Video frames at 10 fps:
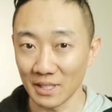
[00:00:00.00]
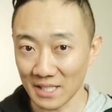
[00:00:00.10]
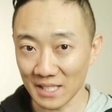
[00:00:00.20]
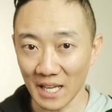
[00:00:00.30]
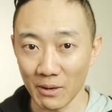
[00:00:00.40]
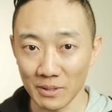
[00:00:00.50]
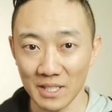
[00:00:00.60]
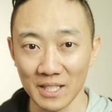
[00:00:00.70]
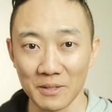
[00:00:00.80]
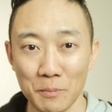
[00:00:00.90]
let's see how it
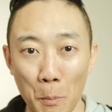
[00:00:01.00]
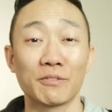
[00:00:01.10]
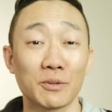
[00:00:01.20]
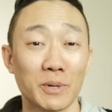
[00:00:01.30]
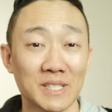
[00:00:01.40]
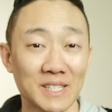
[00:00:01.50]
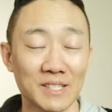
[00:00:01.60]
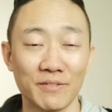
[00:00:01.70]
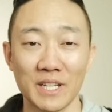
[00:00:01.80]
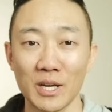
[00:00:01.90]
did. Now for the rest of
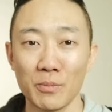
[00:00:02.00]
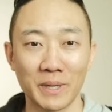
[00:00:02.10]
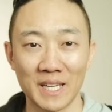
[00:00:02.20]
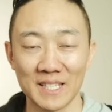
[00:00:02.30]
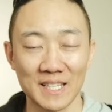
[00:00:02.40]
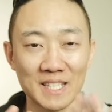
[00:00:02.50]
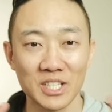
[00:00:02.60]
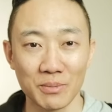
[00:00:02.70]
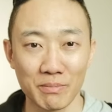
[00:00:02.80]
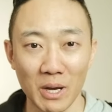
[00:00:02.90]
this video, because it's
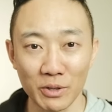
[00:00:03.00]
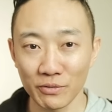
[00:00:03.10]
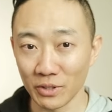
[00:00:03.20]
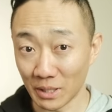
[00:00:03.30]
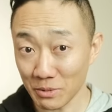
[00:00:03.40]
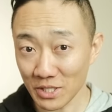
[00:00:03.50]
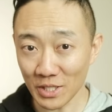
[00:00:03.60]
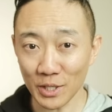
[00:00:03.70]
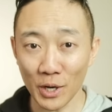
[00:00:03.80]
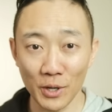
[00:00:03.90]
such a mouthful, I'm just
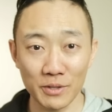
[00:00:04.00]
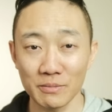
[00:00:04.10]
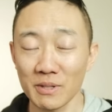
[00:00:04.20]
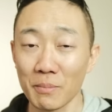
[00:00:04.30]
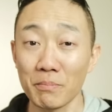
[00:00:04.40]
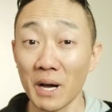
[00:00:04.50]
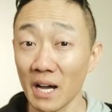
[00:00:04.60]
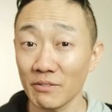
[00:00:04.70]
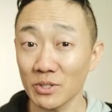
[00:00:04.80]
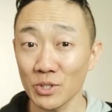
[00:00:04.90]
gonna call them the
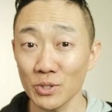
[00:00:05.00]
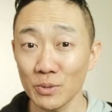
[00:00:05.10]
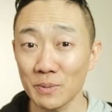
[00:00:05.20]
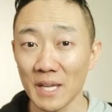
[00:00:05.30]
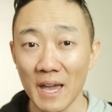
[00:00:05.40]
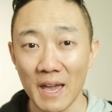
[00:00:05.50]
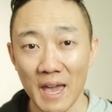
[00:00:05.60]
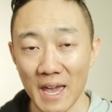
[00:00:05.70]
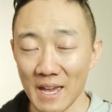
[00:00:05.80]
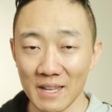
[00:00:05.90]
Pavotubes
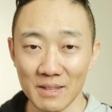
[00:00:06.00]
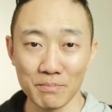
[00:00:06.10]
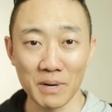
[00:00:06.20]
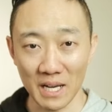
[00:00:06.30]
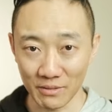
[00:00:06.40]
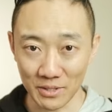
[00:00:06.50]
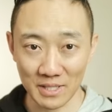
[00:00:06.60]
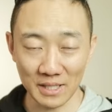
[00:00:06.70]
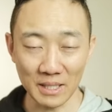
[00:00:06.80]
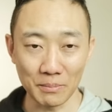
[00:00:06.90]
and the
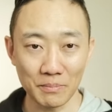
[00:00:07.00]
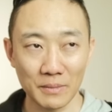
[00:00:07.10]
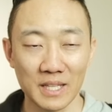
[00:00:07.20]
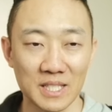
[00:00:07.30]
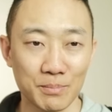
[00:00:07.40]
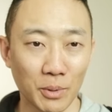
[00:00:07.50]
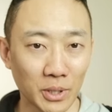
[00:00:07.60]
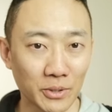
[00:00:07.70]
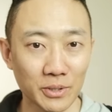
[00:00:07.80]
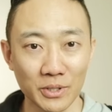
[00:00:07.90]
Pavoslim. And
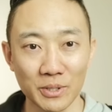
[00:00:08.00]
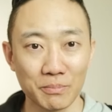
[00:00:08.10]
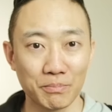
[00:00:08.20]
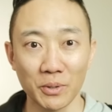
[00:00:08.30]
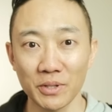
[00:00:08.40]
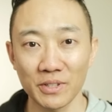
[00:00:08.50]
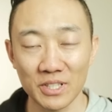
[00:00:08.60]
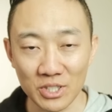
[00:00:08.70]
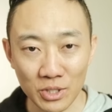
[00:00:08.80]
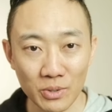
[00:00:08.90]
spoiler alert, both of
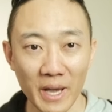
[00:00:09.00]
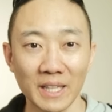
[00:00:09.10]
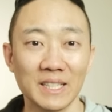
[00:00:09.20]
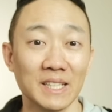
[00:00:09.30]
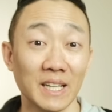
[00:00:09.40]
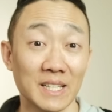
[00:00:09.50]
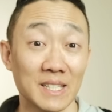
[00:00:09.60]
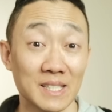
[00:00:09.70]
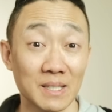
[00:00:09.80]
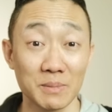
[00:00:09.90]
these two LED light
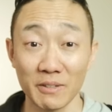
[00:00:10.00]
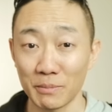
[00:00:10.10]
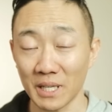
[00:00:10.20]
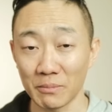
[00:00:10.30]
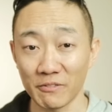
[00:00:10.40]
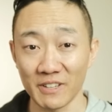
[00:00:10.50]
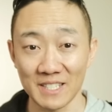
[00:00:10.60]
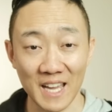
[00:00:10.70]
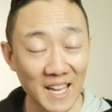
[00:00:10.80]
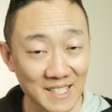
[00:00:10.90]
systems have become a
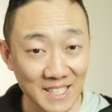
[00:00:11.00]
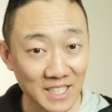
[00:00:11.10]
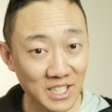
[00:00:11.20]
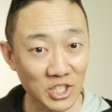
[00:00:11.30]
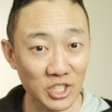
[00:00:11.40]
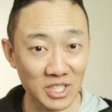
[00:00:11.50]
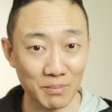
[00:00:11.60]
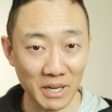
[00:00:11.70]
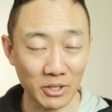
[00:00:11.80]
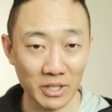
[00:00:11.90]
fantastic addition to
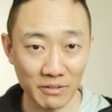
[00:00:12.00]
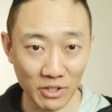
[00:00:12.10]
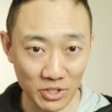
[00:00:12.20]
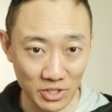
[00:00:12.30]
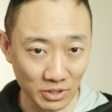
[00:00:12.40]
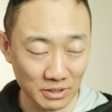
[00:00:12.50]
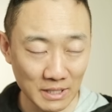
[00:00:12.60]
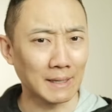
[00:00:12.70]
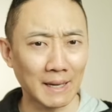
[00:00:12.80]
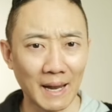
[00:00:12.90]
my creative arsenal,
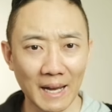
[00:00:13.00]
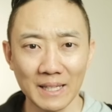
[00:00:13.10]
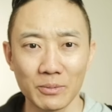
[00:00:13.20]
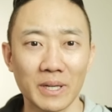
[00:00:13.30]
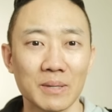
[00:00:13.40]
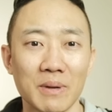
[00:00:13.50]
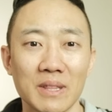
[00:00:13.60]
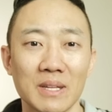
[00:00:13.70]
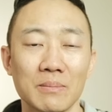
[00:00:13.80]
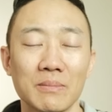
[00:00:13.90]
and I highly recommend
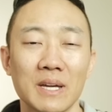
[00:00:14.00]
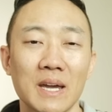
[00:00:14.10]
them.